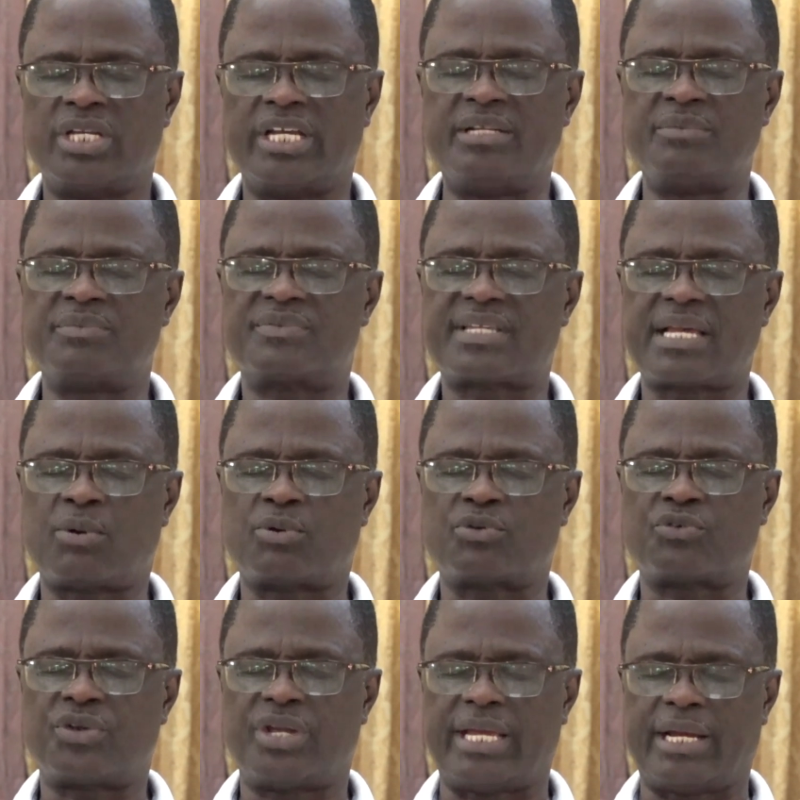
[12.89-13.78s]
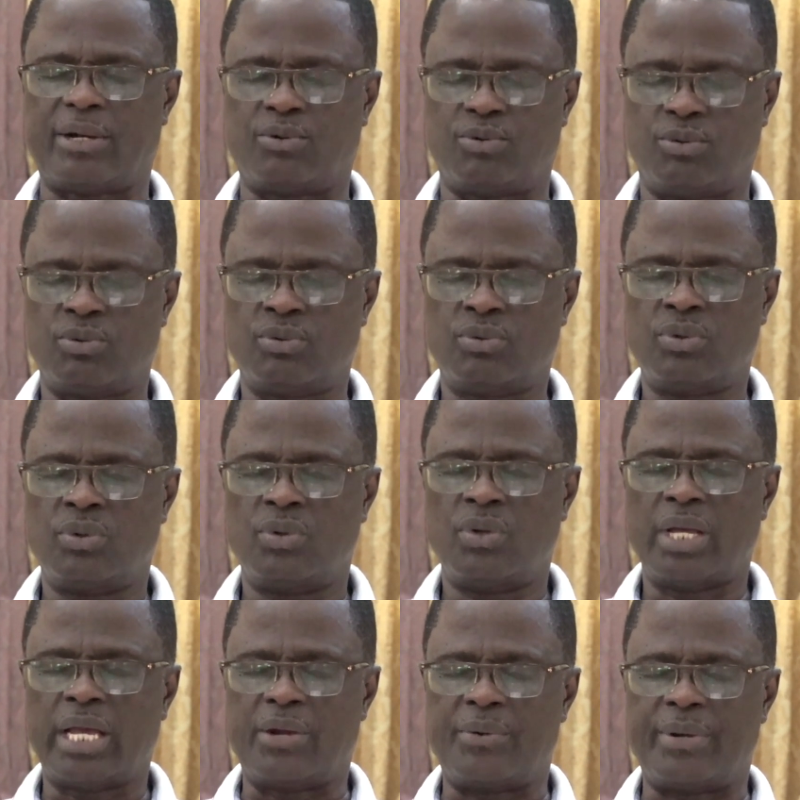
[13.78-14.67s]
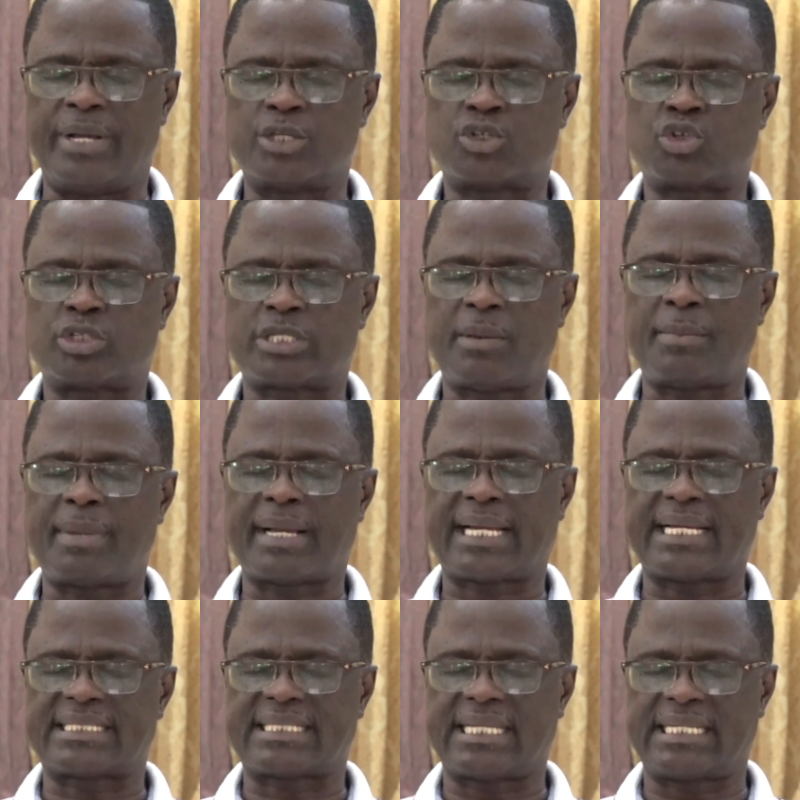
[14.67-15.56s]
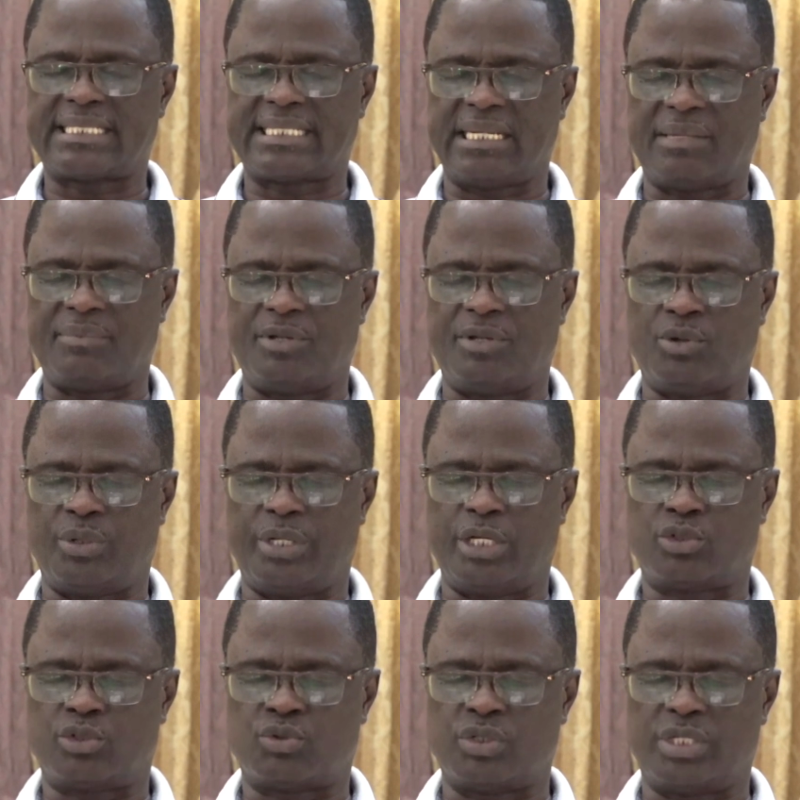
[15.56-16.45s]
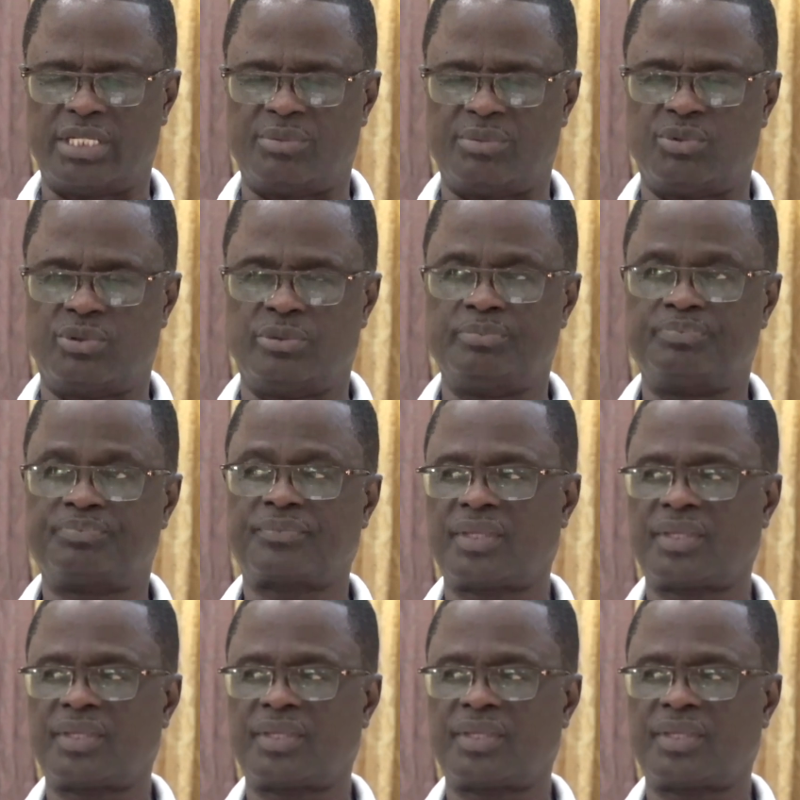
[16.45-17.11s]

In himself, Jay, a home, a rain to some back as a tree be with you, Sudimo.